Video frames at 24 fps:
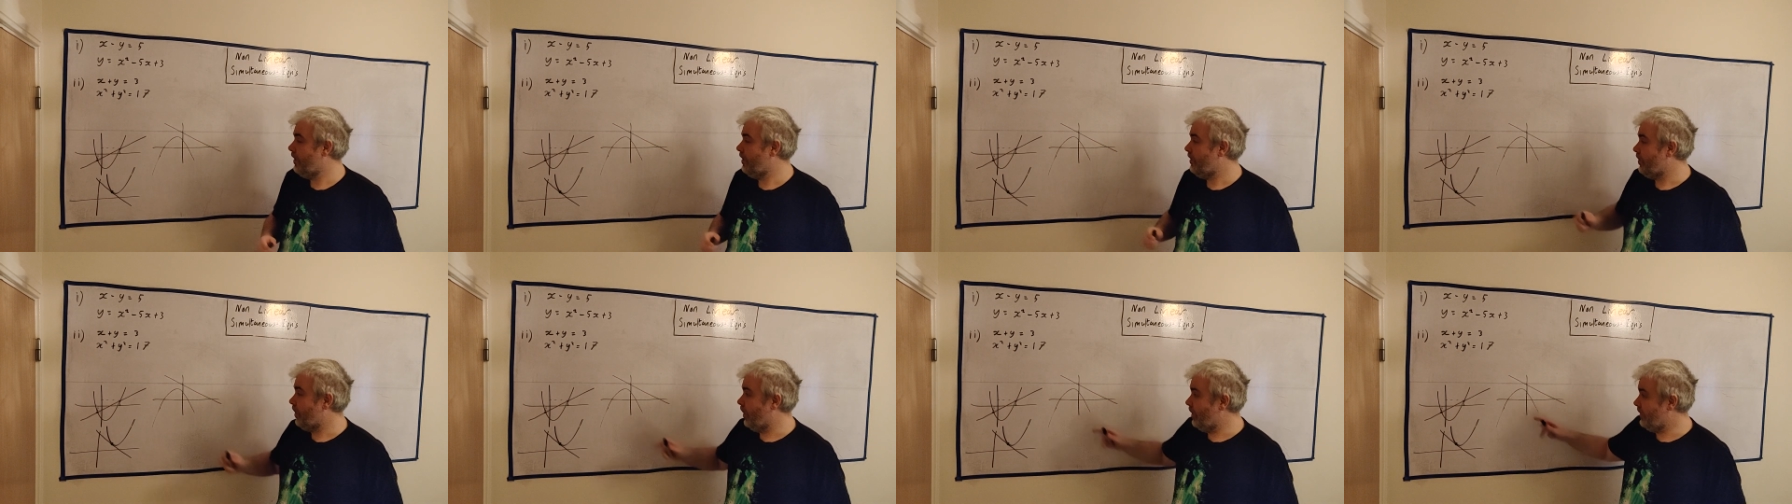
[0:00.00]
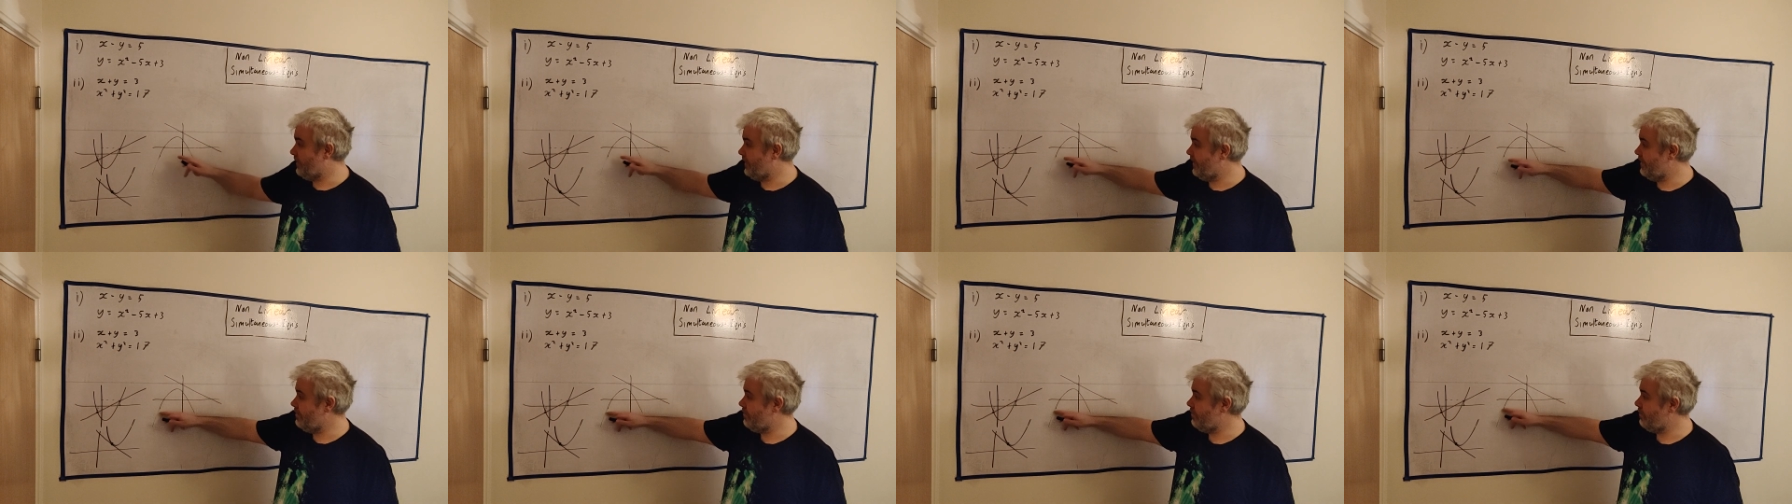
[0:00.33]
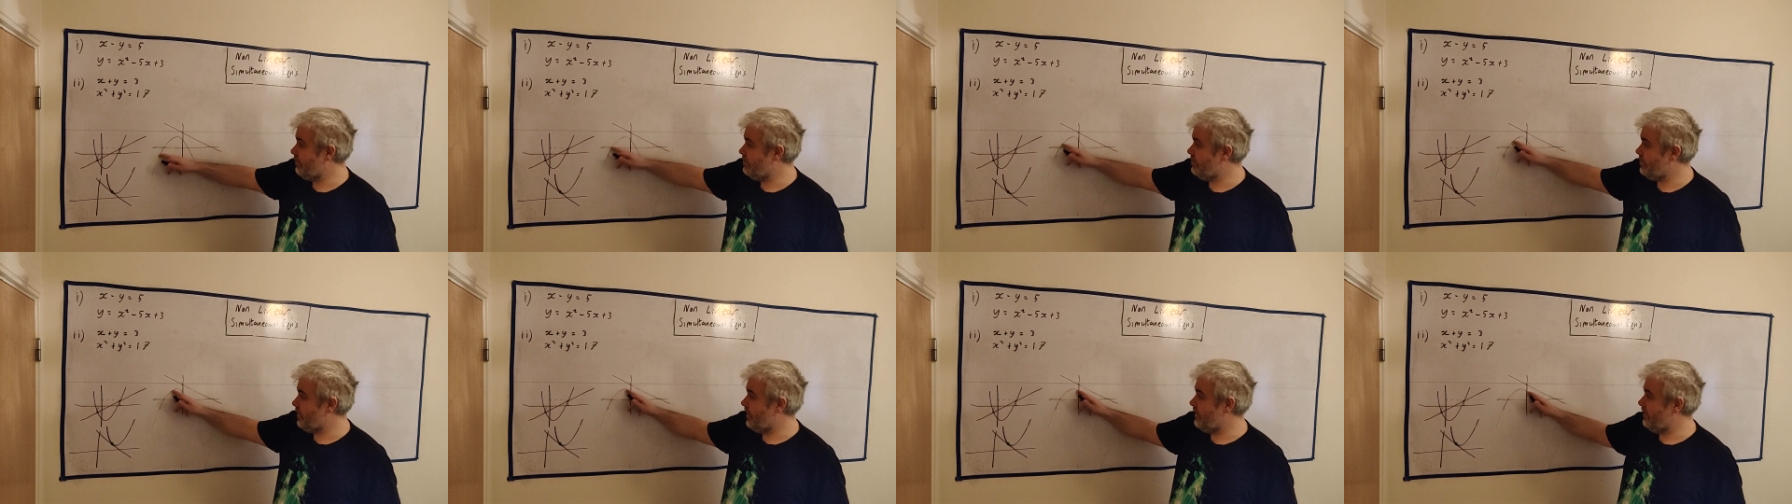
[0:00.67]
Not this
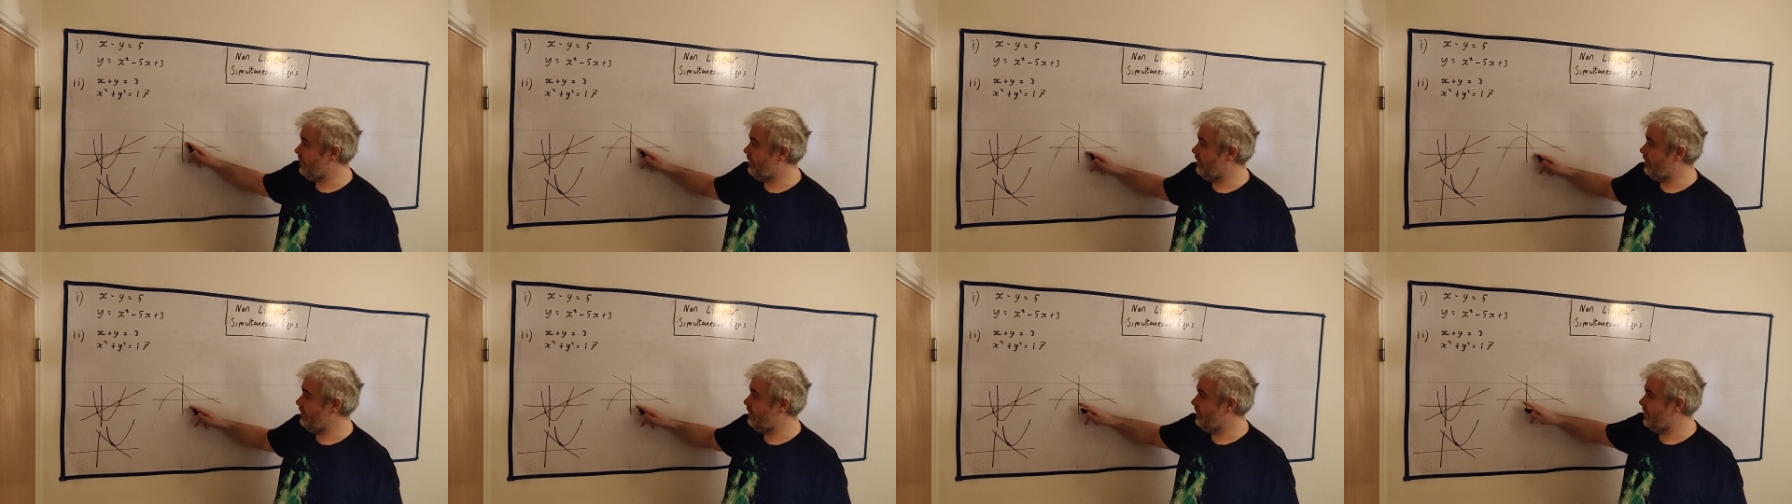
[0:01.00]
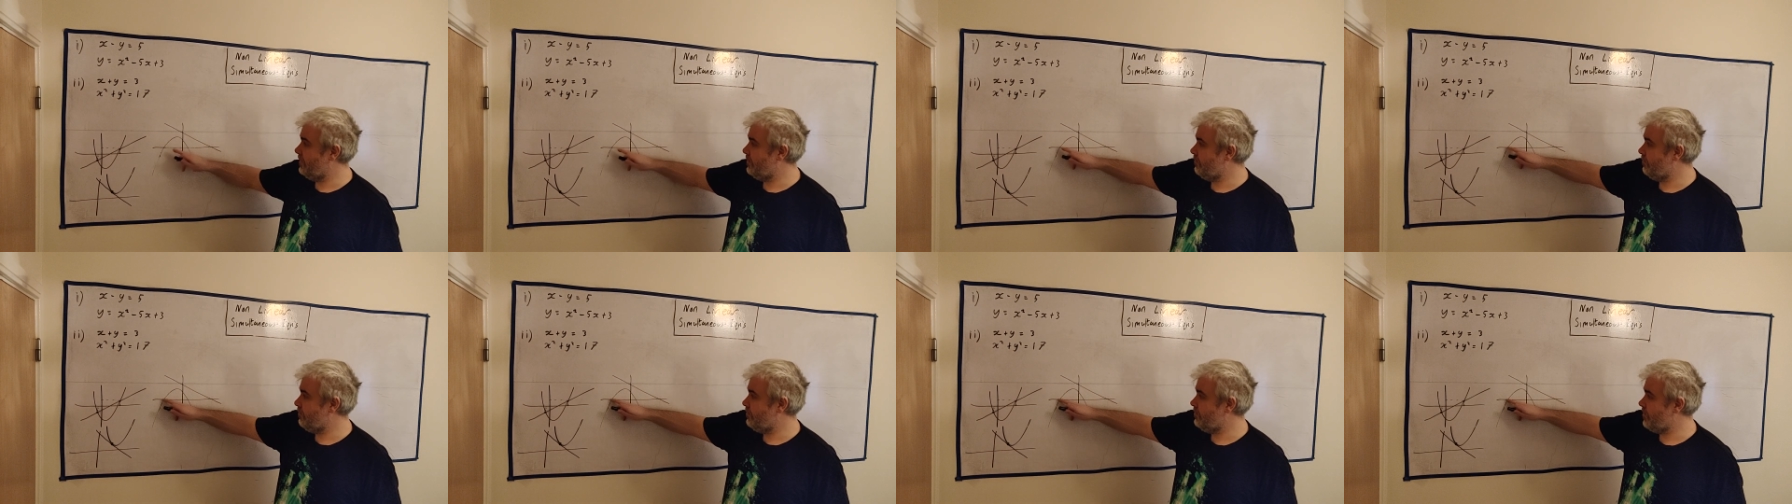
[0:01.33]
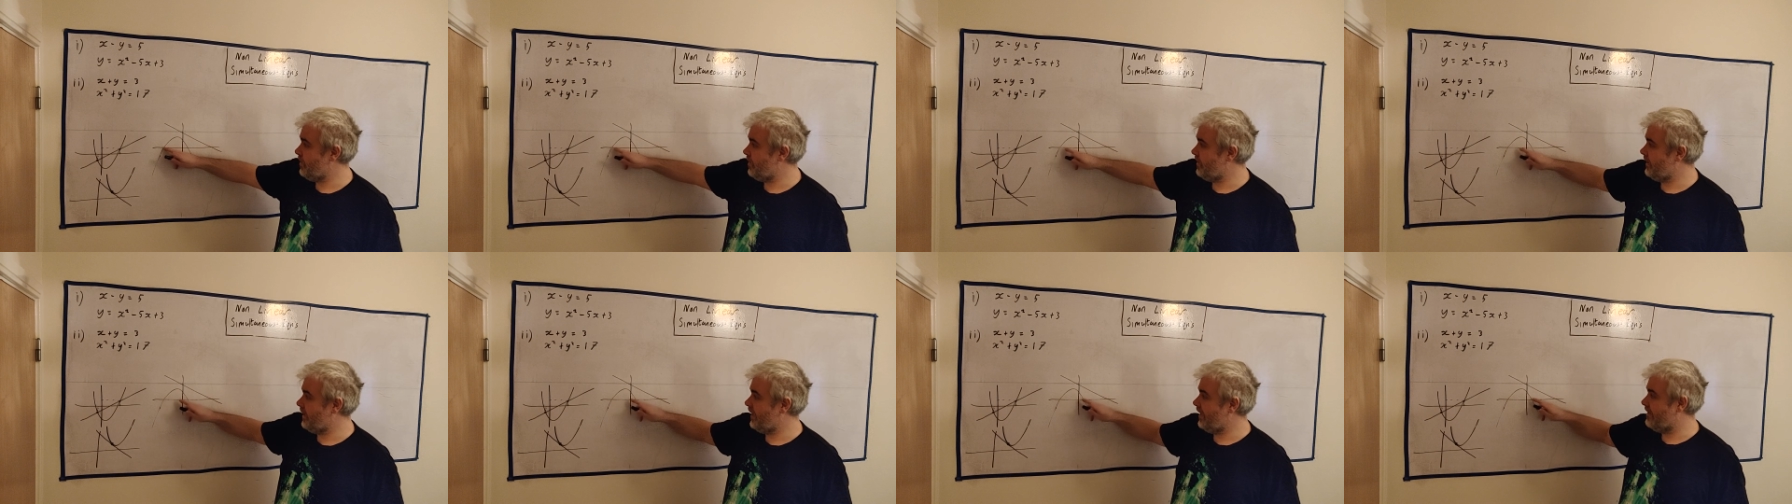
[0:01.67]
quadratic. This
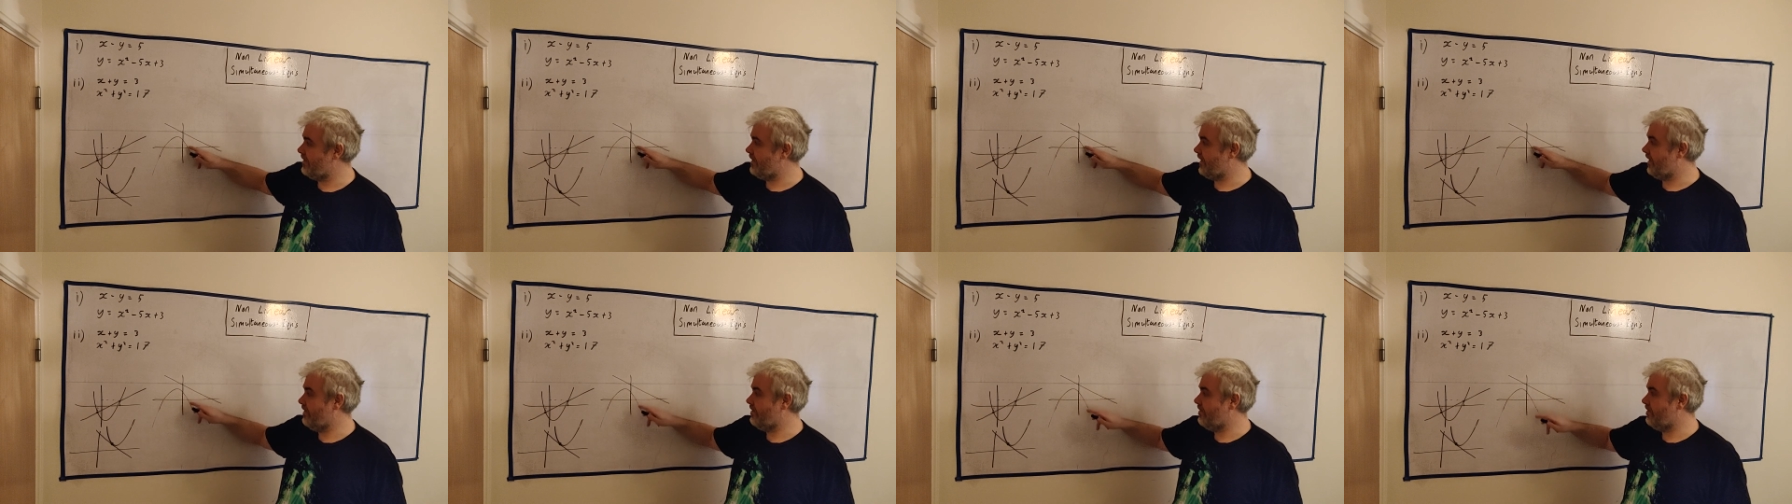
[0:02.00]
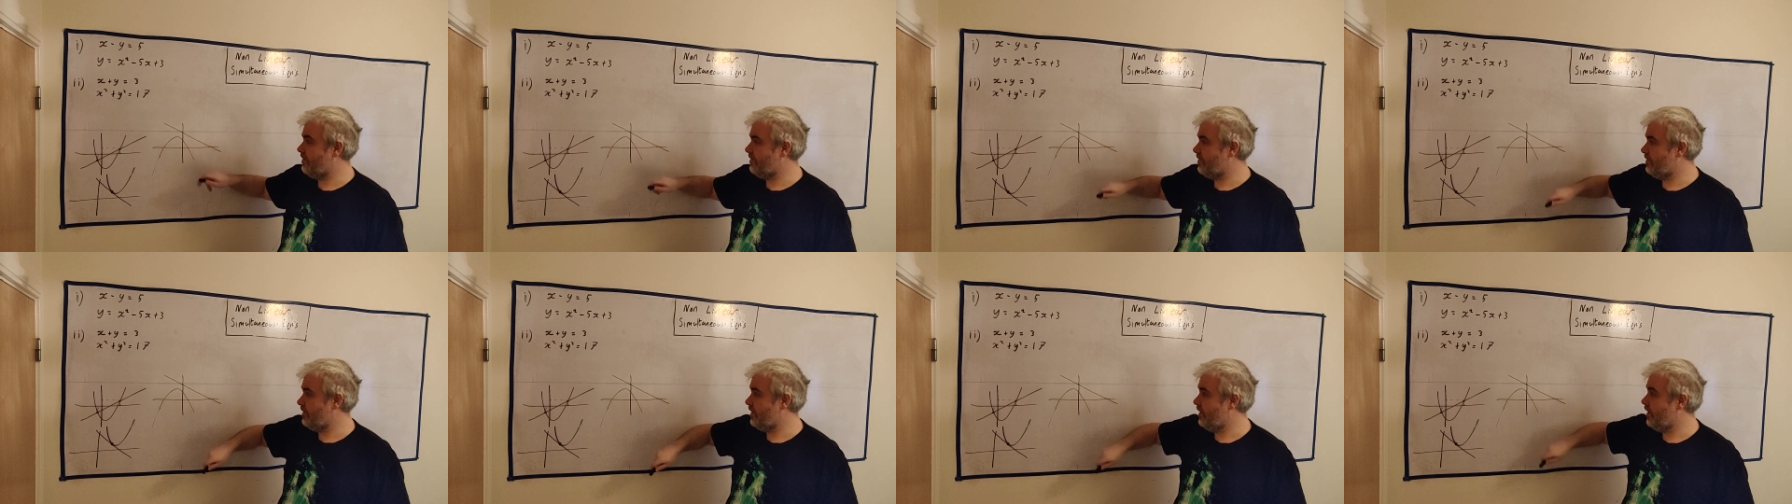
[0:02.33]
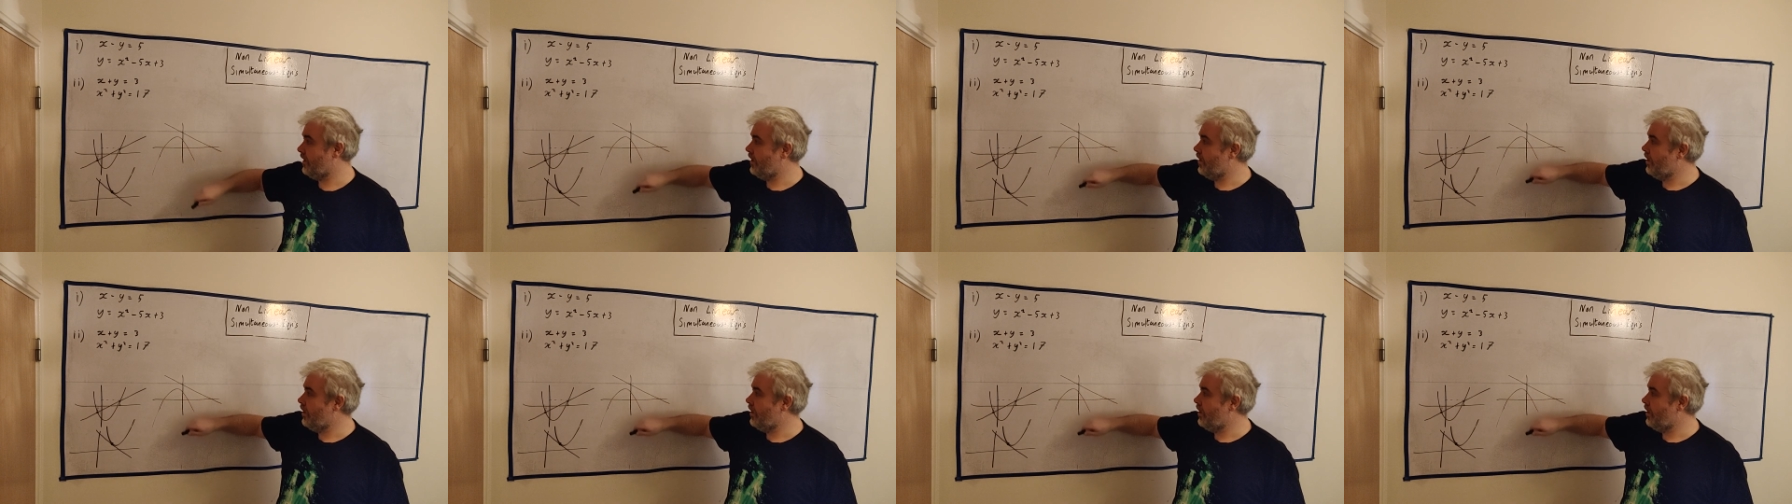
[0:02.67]
quadratic has answers.